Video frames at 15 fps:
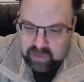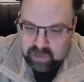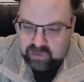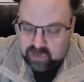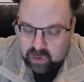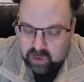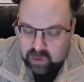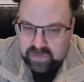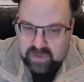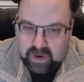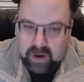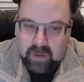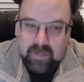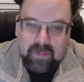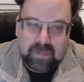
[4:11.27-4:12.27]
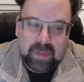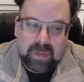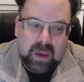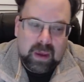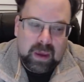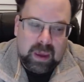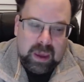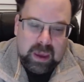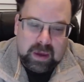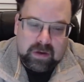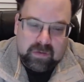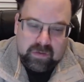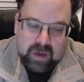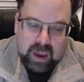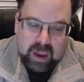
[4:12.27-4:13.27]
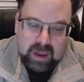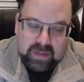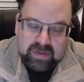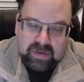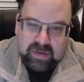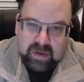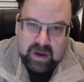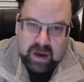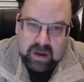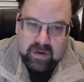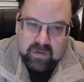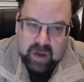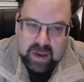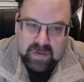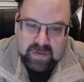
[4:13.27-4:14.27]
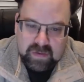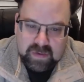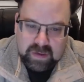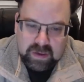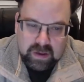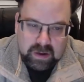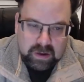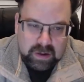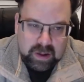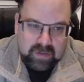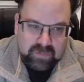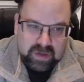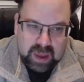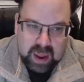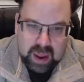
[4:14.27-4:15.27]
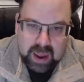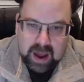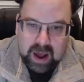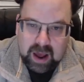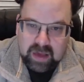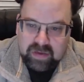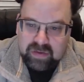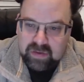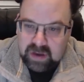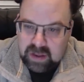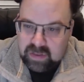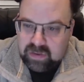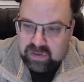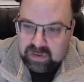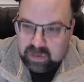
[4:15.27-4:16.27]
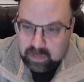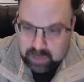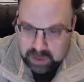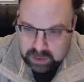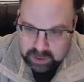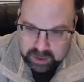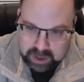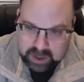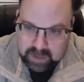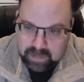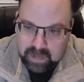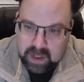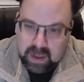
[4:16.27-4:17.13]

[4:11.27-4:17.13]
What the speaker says: short term, it creates a great deal of chaos and instability,